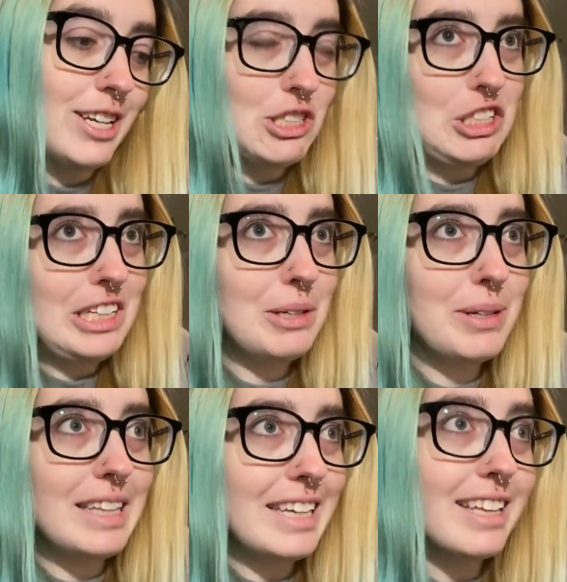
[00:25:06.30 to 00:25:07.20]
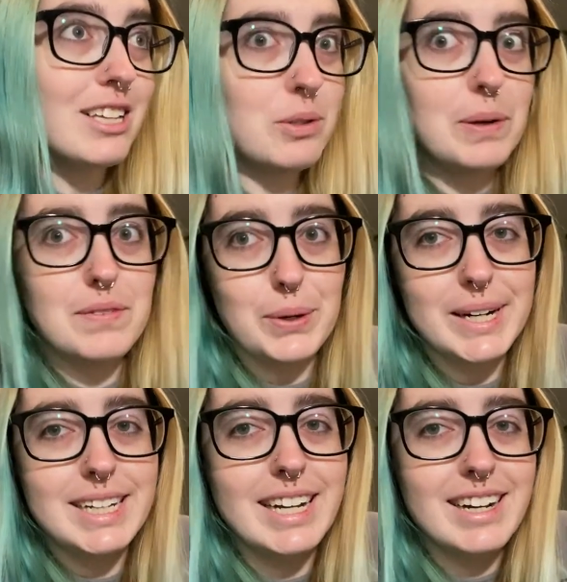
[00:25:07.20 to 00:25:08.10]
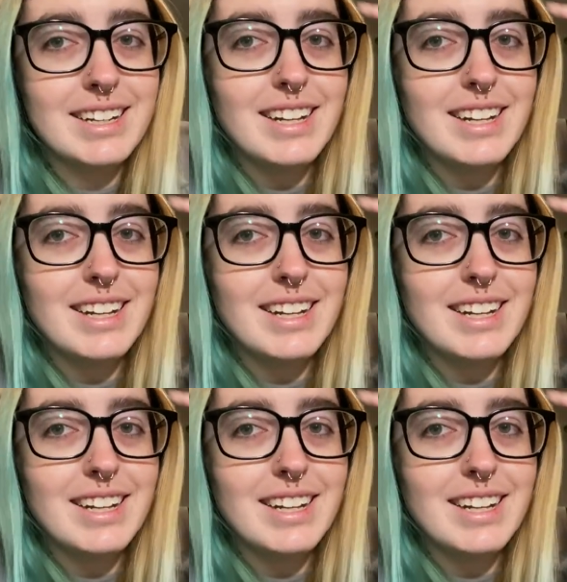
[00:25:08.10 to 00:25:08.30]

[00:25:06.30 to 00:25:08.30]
Like genuinely, like you have no idea.